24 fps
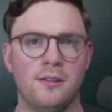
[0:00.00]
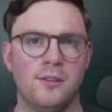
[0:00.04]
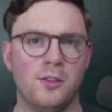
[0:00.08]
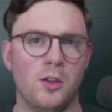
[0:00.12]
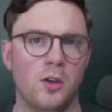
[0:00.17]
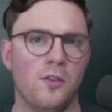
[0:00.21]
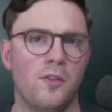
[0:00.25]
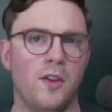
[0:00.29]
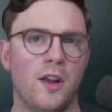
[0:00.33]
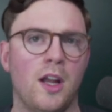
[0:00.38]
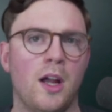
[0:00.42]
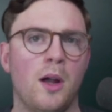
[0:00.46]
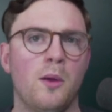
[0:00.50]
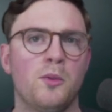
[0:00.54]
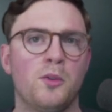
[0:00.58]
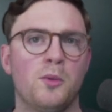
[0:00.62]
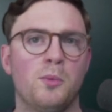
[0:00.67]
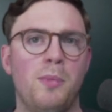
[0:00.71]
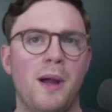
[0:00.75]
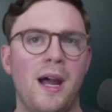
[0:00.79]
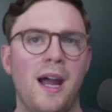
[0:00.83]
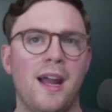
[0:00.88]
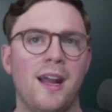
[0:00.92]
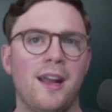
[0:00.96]
So if it comes
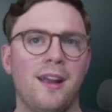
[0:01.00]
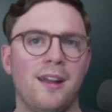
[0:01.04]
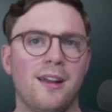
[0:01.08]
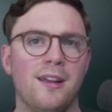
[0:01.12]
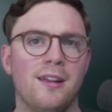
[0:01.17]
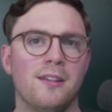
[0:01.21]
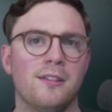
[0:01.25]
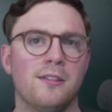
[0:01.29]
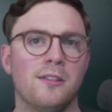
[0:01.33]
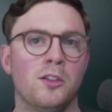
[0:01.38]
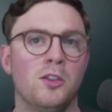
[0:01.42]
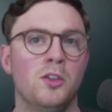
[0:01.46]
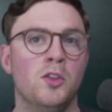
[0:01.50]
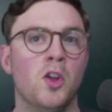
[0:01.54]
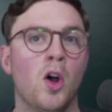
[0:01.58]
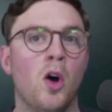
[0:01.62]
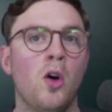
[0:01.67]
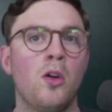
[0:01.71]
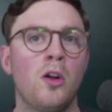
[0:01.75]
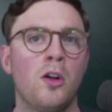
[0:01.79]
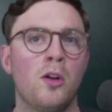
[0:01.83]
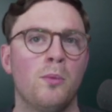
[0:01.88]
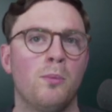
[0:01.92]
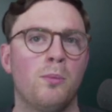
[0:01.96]
back as
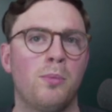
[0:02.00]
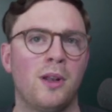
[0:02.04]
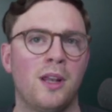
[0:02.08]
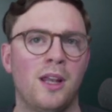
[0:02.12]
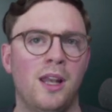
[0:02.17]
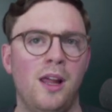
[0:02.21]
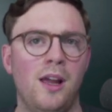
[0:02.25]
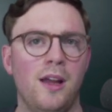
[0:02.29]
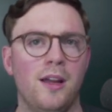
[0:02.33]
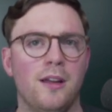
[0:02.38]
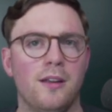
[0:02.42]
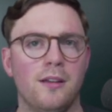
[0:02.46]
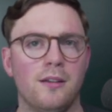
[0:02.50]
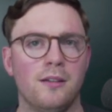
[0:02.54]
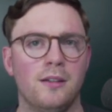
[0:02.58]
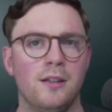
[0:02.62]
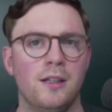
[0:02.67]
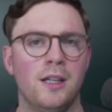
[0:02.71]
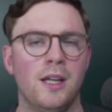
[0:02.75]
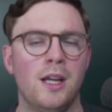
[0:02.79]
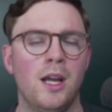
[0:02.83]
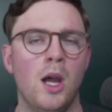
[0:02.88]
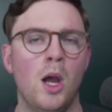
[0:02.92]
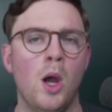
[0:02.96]
non-compliant,
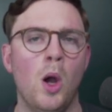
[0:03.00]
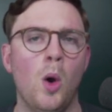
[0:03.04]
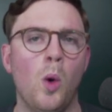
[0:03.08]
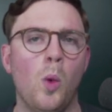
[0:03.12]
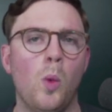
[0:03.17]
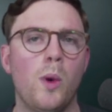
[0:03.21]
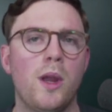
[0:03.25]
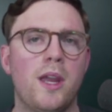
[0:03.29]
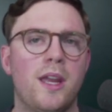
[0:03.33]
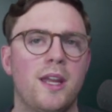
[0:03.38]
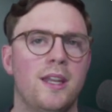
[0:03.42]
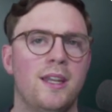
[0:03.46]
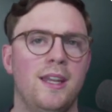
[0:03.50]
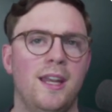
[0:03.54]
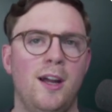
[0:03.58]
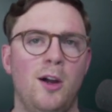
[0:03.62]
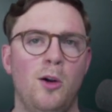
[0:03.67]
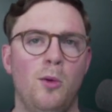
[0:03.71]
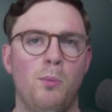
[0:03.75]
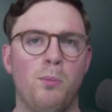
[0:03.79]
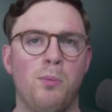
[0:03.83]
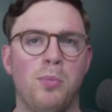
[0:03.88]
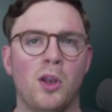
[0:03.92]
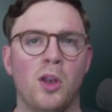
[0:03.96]
we can
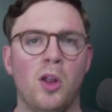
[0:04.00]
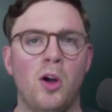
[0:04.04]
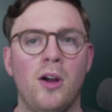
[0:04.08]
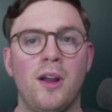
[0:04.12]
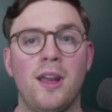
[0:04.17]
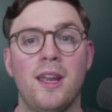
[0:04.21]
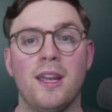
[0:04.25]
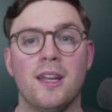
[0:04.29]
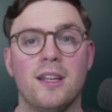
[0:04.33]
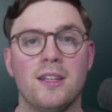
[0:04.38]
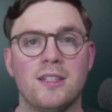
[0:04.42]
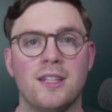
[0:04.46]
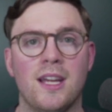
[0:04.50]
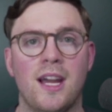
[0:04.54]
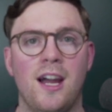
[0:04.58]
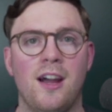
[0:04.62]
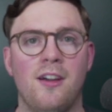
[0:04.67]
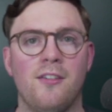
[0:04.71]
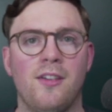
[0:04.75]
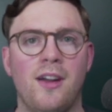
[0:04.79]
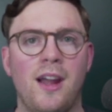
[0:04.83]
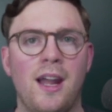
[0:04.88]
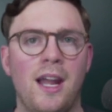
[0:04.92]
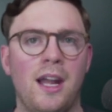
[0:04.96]
now block it to
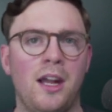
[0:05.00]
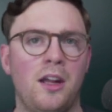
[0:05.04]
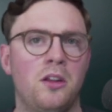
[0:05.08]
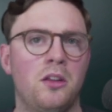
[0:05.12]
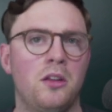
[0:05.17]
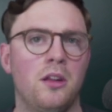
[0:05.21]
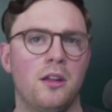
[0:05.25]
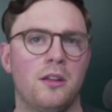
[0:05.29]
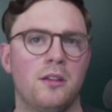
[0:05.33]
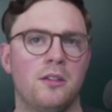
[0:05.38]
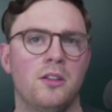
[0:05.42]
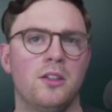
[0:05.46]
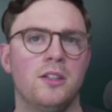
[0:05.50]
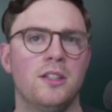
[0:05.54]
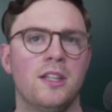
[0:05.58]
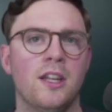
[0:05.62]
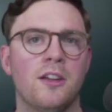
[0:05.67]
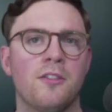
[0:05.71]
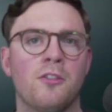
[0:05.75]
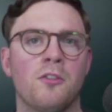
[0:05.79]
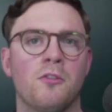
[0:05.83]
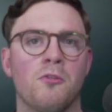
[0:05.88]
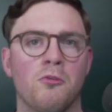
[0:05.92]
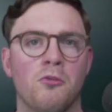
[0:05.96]
have access to
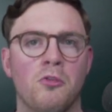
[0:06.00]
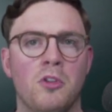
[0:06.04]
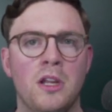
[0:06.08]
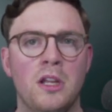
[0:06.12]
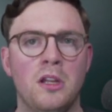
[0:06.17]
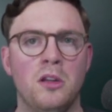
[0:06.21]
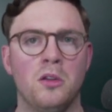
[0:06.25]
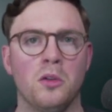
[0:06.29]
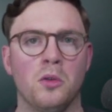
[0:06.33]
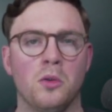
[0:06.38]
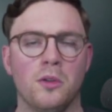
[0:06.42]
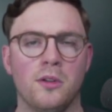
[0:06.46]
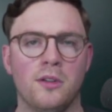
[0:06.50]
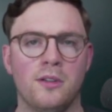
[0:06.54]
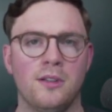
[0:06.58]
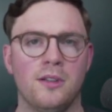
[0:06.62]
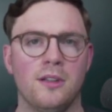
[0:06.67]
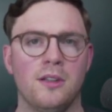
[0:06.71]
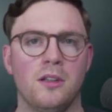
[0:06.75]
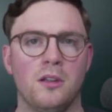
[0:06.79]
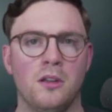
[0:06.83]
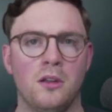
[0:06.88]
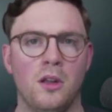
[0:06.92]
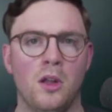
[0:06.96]
different
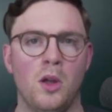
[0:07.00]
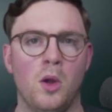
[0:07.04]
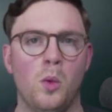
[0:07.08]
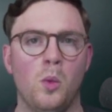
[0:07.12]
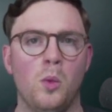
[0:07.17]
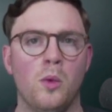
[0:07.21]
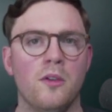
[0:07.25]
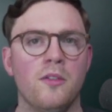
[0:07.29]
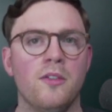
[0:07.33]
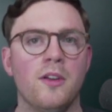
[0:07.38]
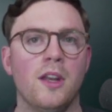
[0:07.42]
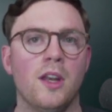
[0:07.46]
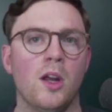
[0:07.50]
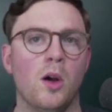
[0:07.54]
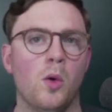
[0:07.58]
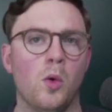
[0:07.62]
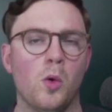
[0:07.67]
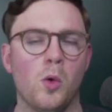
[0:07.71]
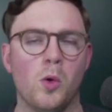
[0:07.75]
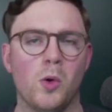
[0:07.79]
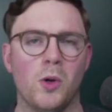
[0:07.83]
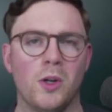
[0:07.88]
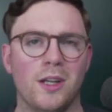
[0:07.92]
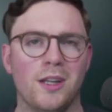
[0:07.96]
resources within our
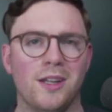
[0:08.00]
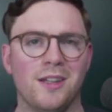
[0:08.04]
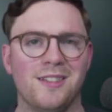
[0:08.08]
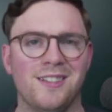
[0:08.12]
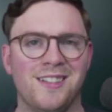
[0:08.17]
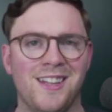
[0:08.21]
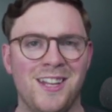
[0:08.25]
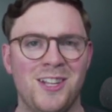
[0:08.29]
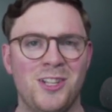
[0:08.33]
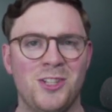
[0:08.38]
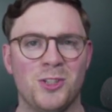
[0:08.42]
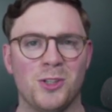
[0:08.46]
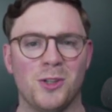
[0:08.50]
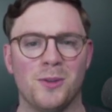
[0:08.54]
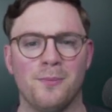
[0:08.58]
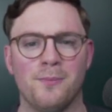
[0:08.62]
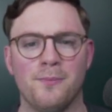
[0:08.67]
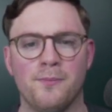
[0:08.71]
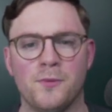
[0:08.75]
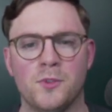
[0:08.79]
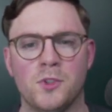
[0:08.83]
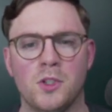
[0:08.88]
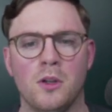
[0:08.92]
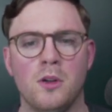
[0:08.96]
organization.
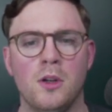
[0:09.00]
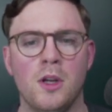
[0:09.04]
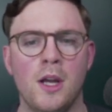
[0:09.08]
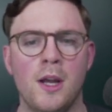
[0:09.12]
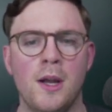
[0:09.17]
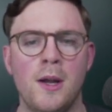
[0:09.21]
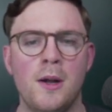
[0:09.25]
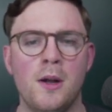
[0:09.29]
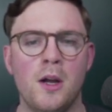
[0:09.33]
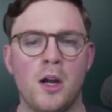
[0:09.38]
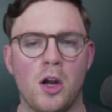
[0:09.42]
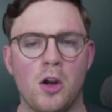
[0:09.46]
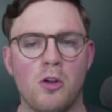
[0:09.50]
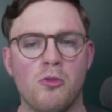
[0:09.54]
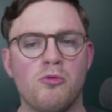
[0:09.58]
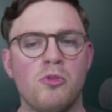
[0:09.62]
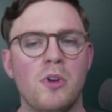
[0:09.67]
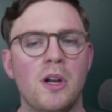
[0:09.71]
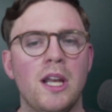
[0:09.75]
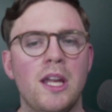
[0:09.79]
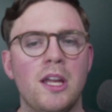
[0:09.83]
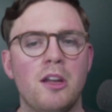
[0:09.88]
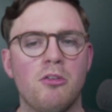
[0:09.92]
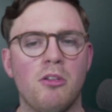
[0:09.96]
So a
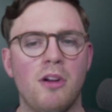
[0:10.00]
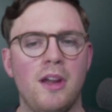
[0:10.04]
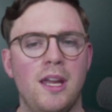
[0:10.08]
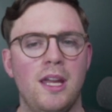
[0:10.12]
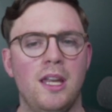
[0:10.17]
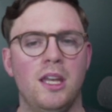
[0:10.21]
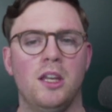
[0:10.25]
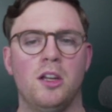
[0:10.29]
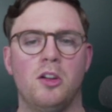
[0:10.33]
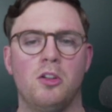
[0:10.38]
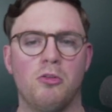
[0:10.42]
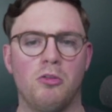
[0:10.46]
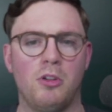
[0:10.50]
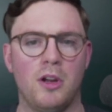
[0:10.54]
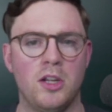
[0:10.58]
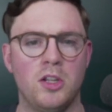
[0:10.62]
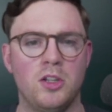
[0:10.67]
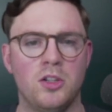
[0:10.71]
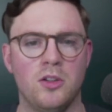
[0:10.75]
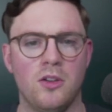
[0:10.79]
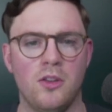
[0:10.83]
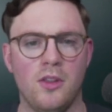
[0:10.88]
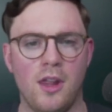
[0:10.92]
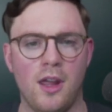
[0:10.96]
really great
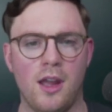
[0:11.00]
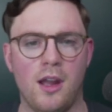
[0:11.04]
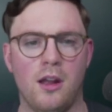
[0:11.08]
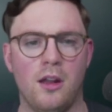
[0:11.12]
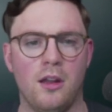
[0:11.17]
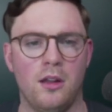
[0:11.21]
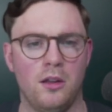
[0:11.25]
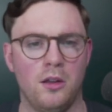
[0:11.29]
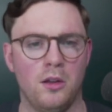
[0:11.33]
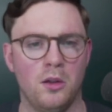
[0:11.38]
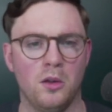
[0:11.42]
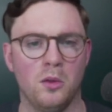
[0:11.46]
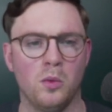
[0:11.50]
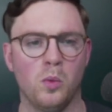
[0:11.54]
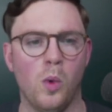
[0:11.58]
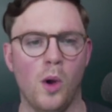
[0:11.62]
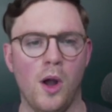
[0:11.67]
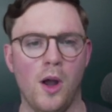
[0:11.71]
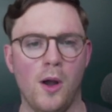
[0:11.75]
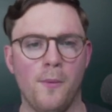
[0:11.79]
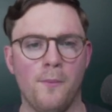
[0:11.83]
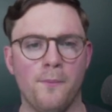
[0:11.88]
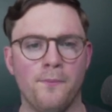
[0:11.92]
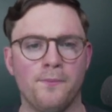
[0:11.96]
integration there as
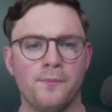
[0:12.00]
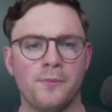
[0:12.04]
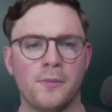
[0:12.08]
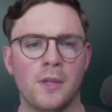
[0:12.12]
well.